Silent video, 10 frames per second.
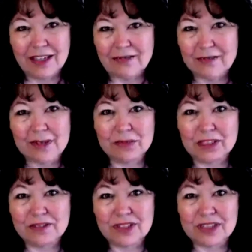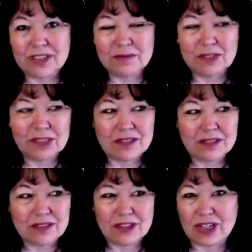If my belief system
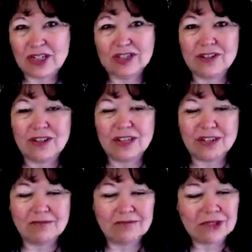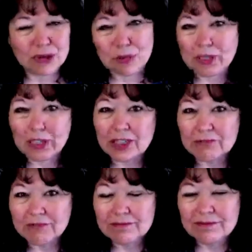gets changed, then so be
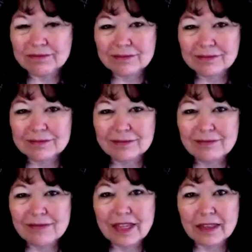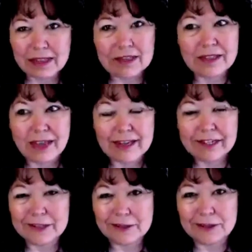it. That's the
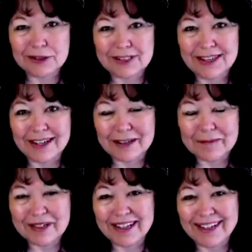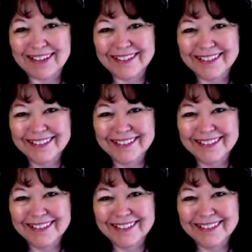attitude that you should take on Monday.